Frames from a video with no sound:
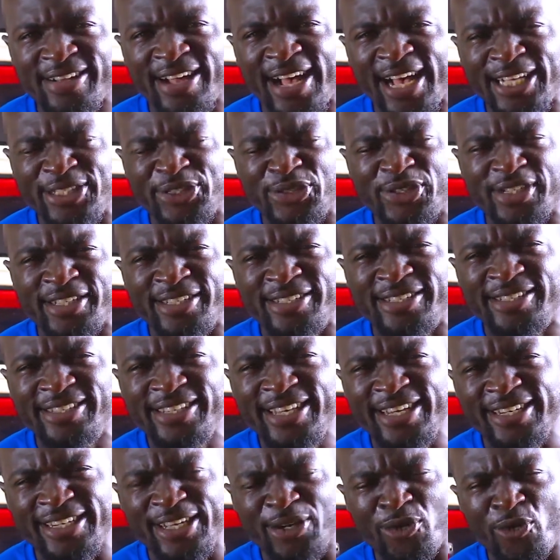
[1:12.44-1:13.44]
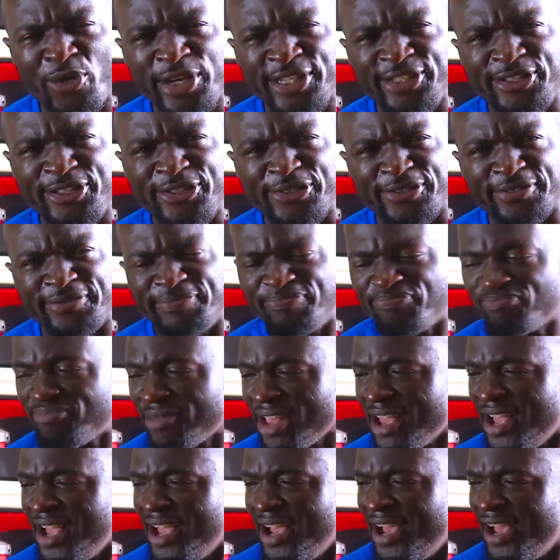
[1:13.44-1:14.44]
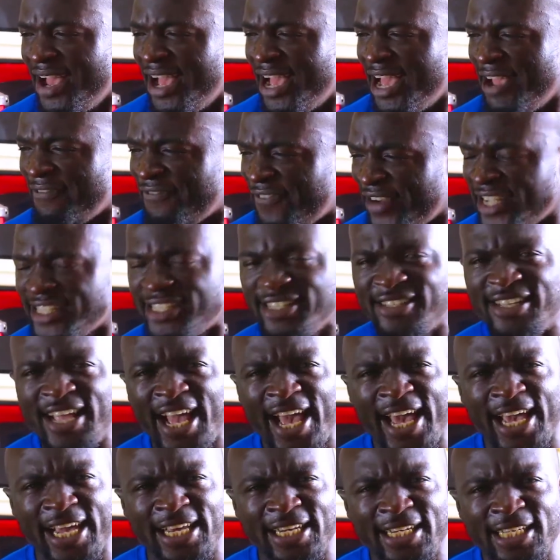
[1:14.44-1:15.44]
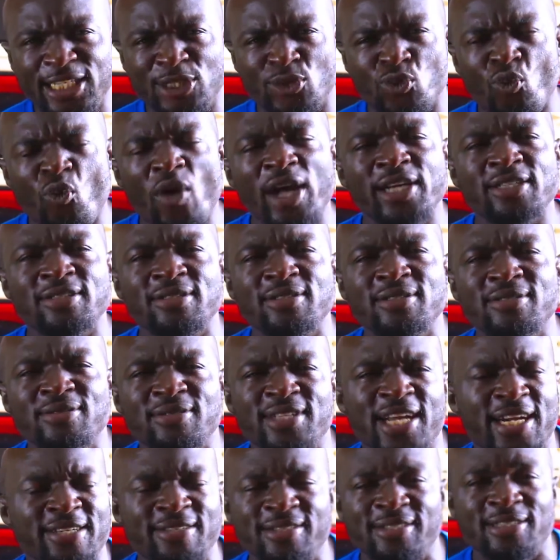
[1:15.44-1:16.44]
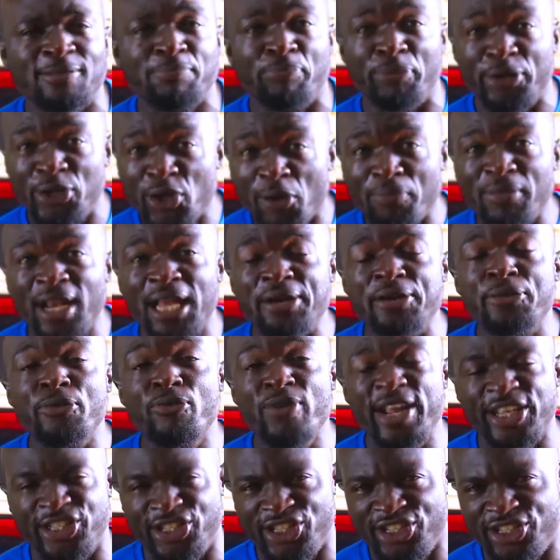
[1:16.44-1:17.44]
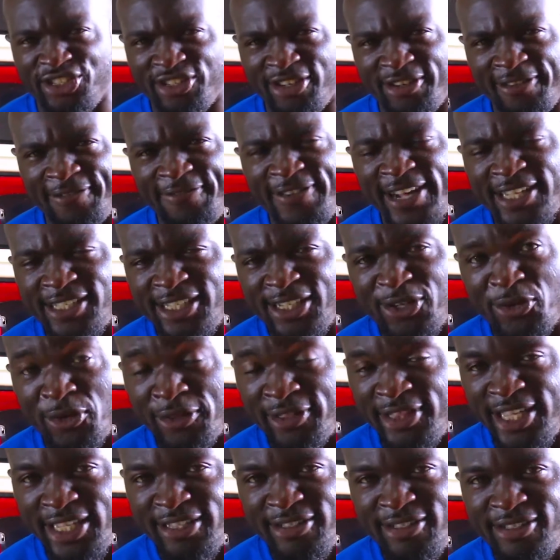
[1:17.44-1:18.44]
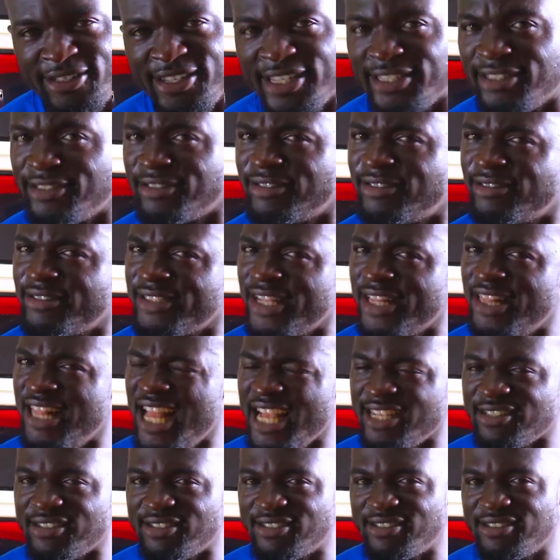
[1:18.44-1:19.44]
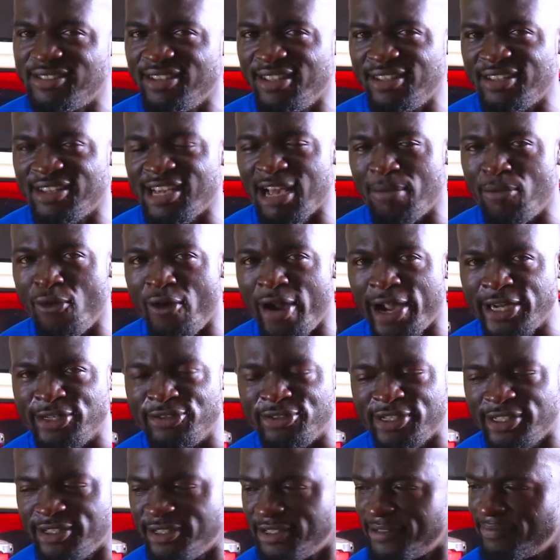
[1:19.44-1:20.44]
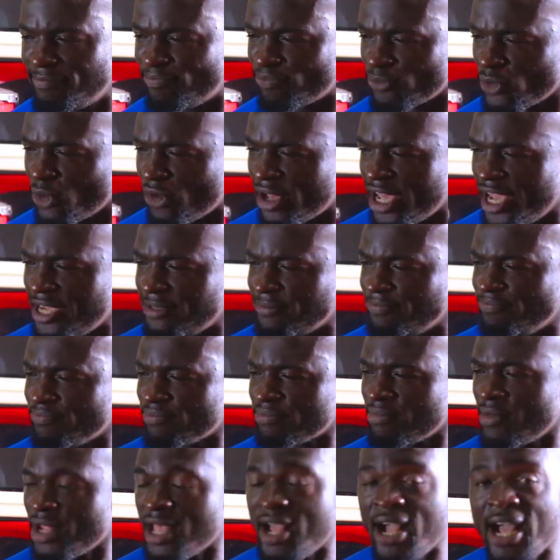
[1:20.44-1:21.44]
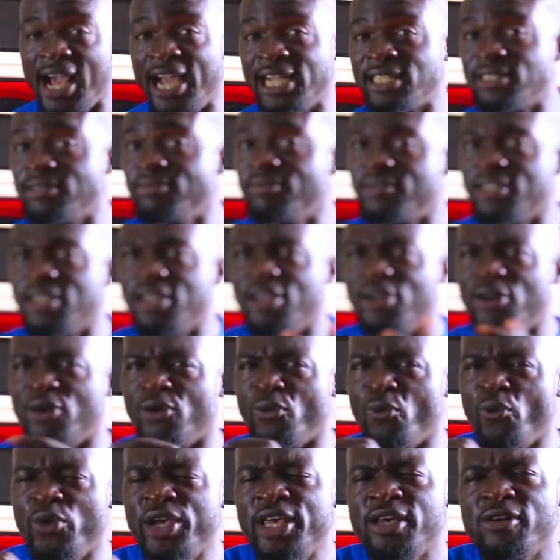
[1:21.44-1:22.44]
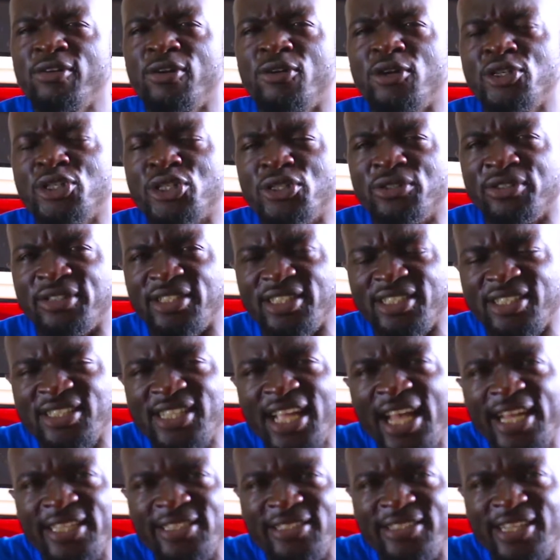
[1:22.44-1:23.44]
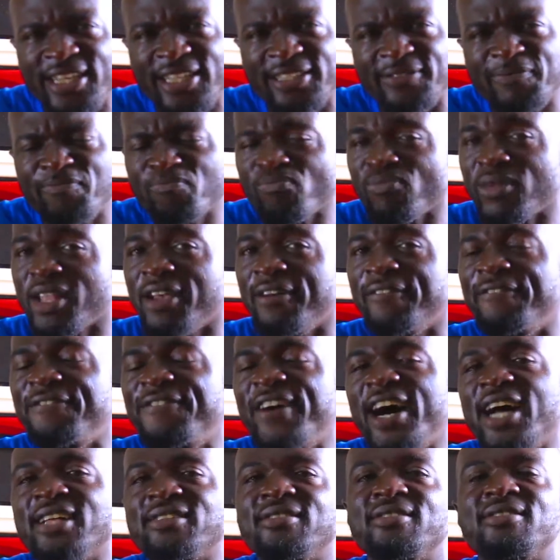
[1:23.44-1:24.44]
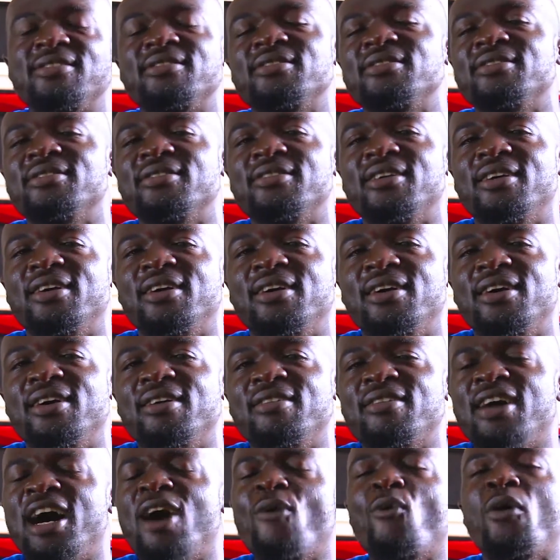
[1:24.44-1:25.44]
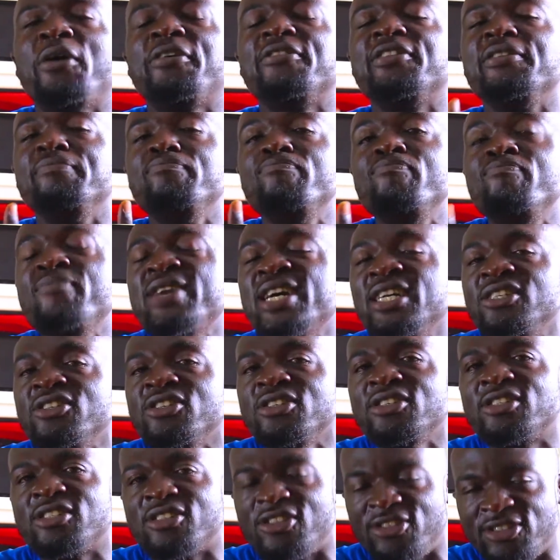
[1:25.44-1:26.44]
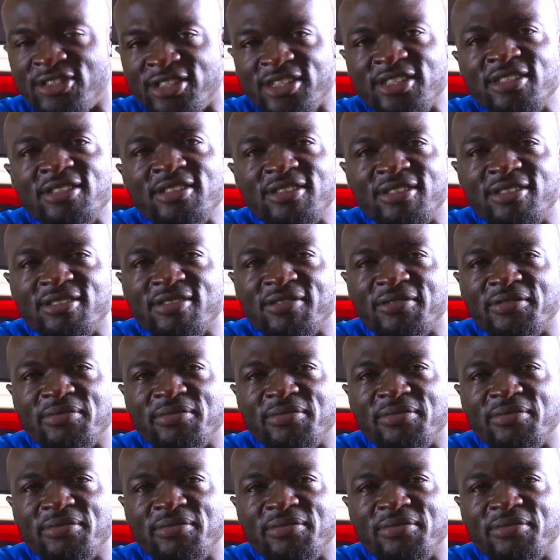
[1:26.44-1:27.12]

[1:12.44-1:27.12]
As you can see in the question, a fatty diet is one that is predominantly rich in the fatty content and less in carbohydrates, okay? And we all should understand that fats are one of the major sources